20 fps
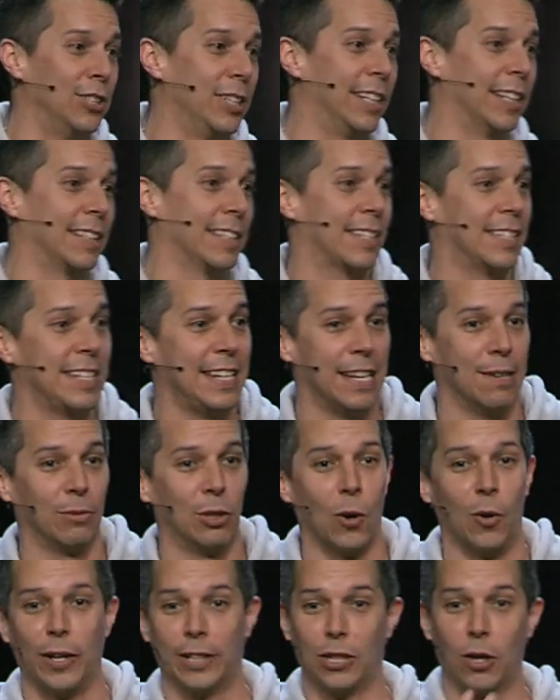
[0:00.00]
You get to see him
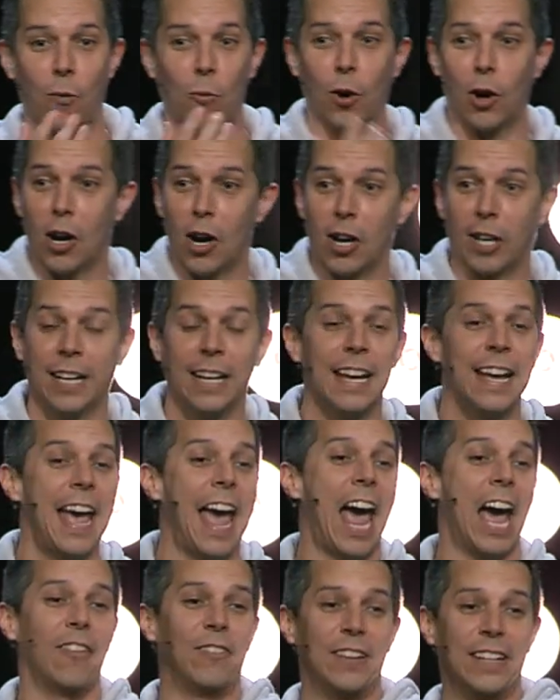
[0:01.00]
going to work,
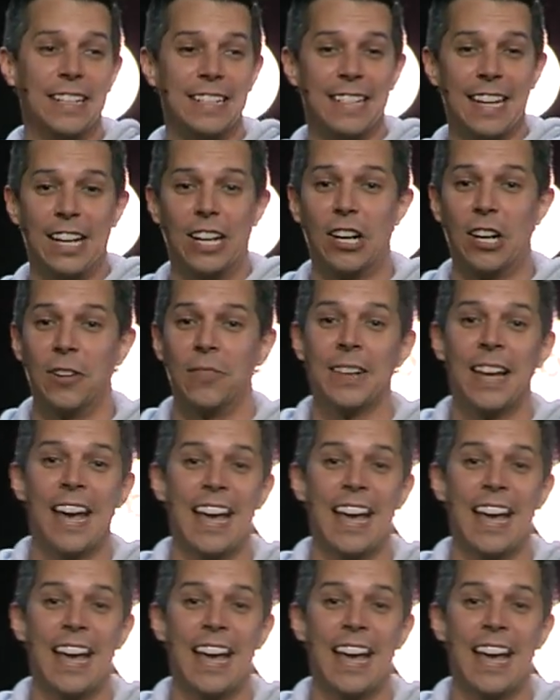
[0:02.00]
having dinner.